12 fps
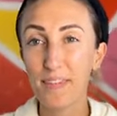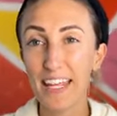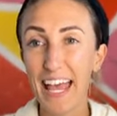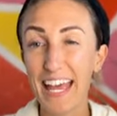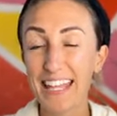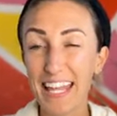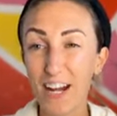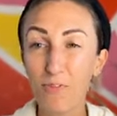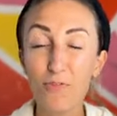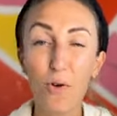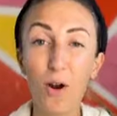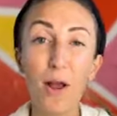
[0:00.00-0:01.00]
And
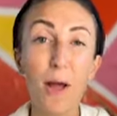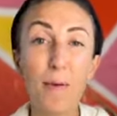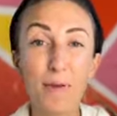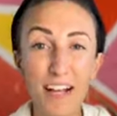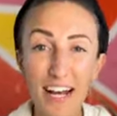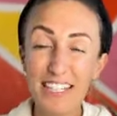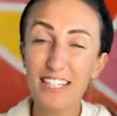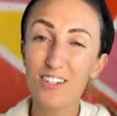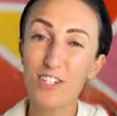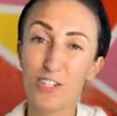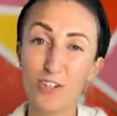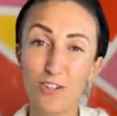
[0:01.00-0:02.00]
therefore, because there's
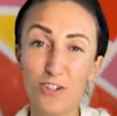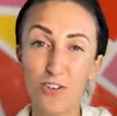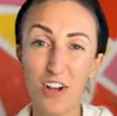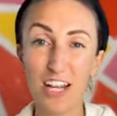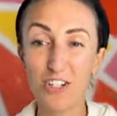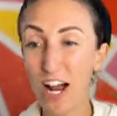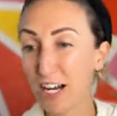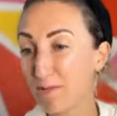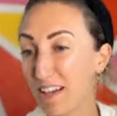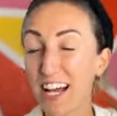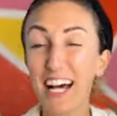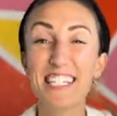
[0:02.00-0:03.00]
a social contract,
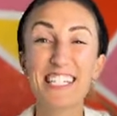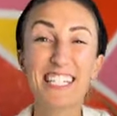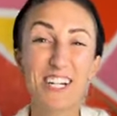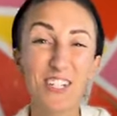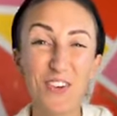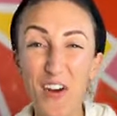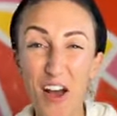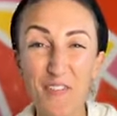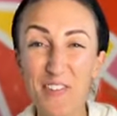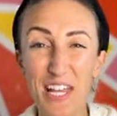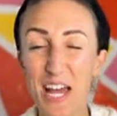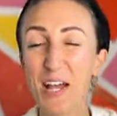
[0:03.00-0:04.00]
because there's a
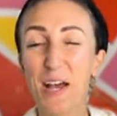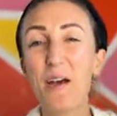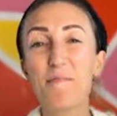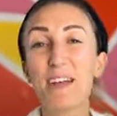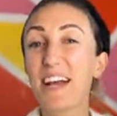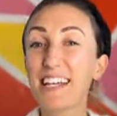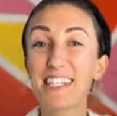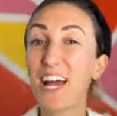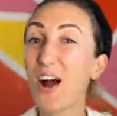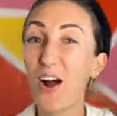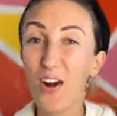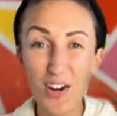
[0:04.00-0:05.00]
website, because I
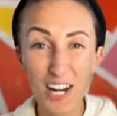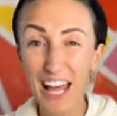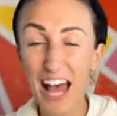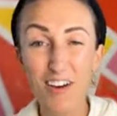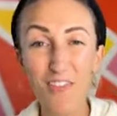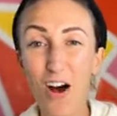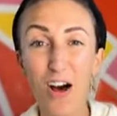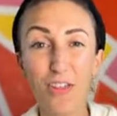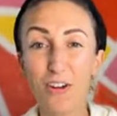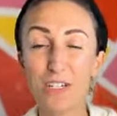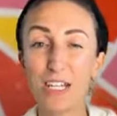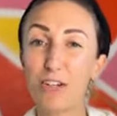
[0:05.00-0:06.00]
already have
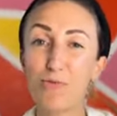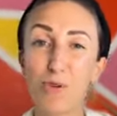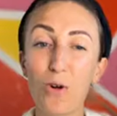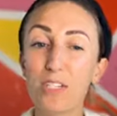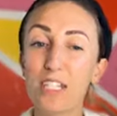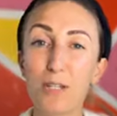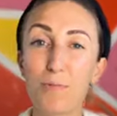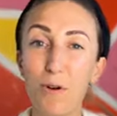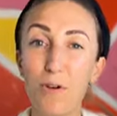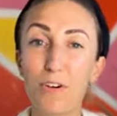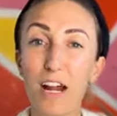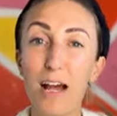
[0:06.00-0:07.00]
authors enrolled in the
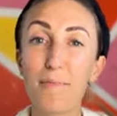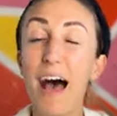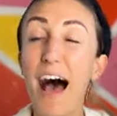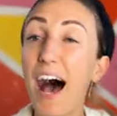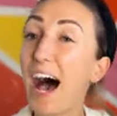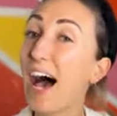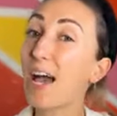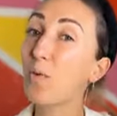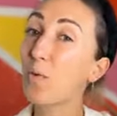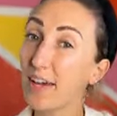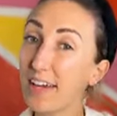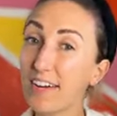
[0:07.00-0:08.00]
program, I
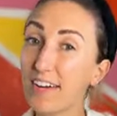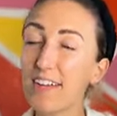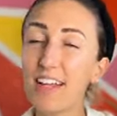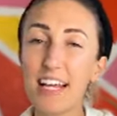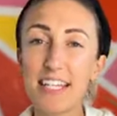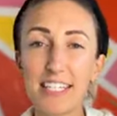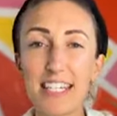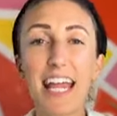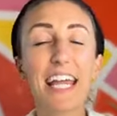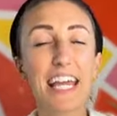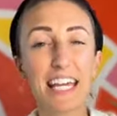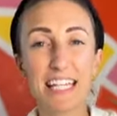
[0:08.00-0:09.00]
will stay
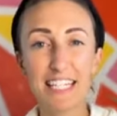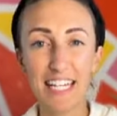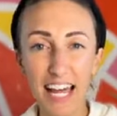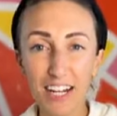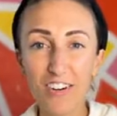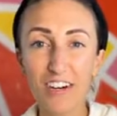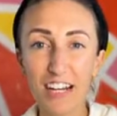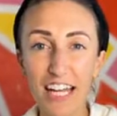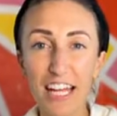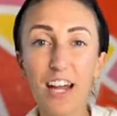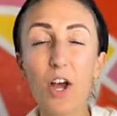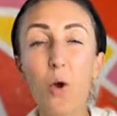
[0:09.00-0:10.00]
in
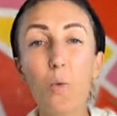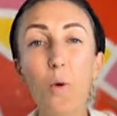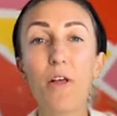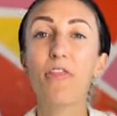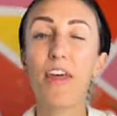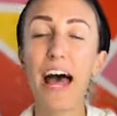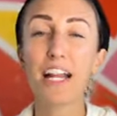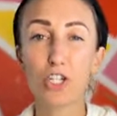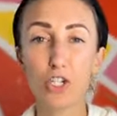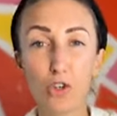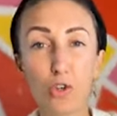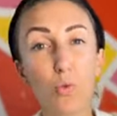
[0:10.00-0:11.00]
integrity with that
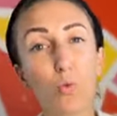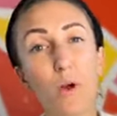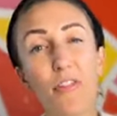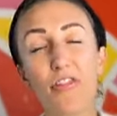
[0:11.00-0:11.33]
truth, with